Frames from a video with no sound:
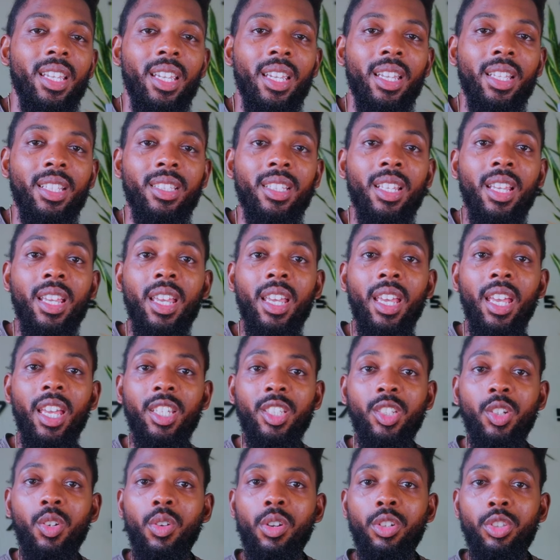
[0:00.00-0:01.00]
it
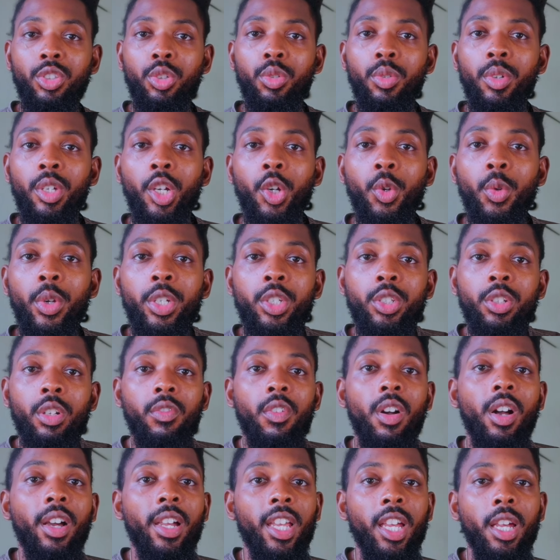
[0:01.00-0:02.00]
is going to increase your
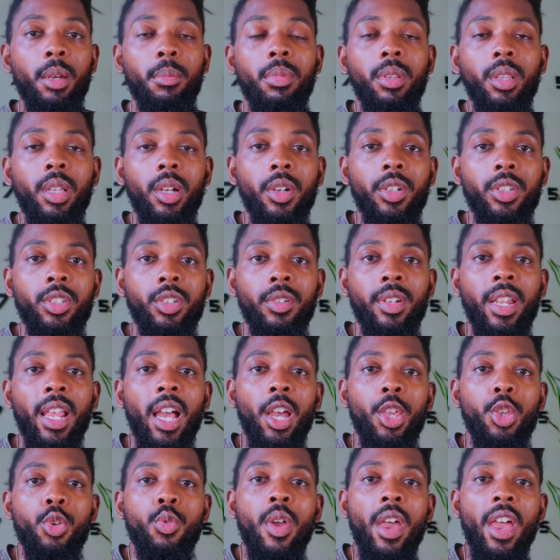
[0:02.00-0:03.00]
vocabulary. So now
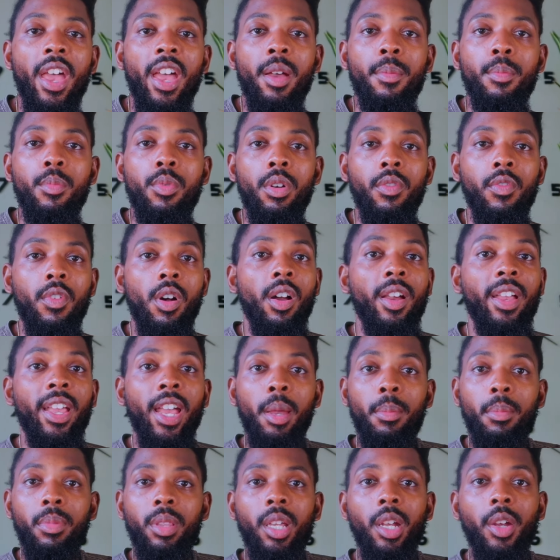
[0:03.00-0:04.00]
you have more
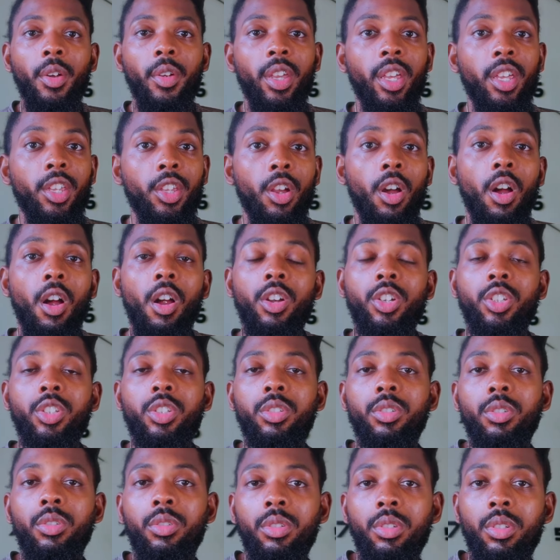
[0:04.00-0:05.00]
vocabulary in your
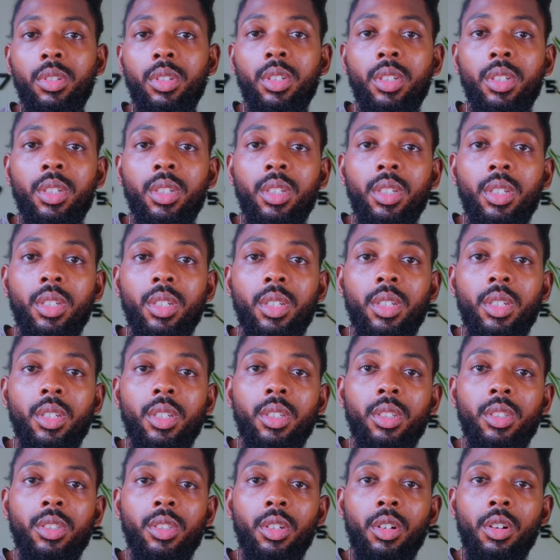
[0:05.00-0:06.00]
arsenal.
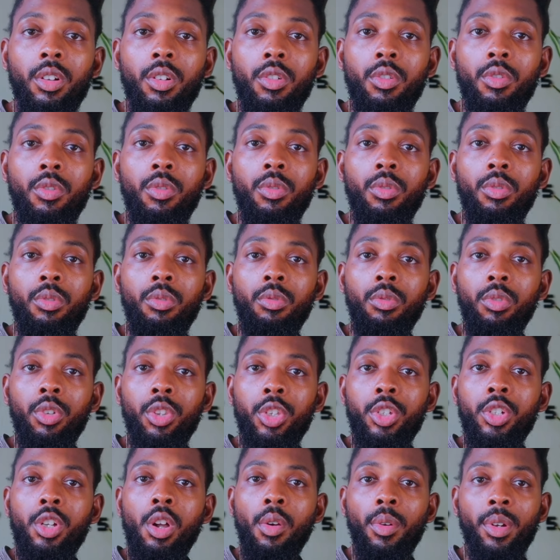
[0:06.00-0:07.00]
So when
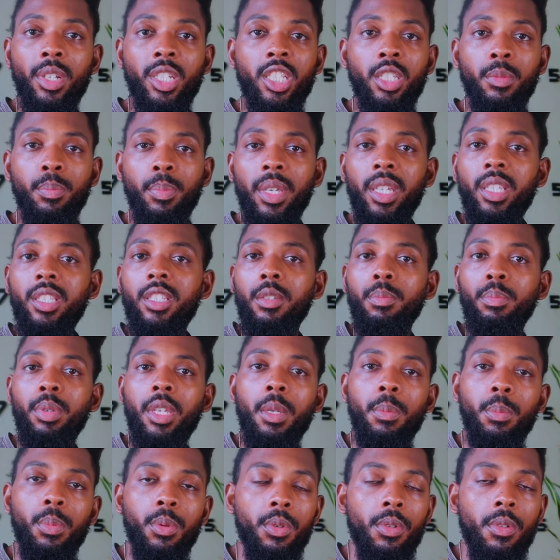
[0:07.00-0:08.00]
you go to speak to
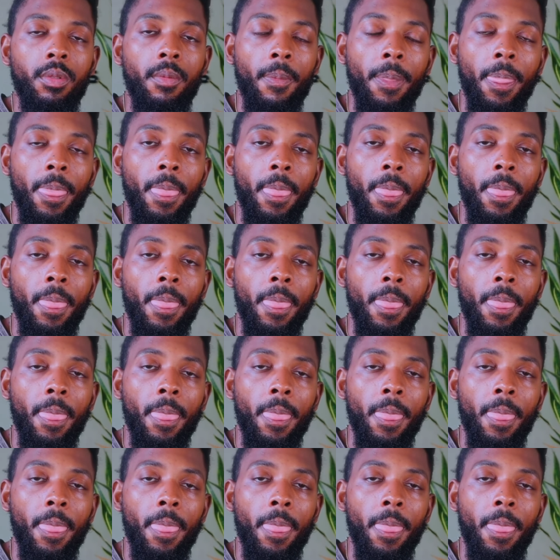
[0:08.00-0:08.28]
people,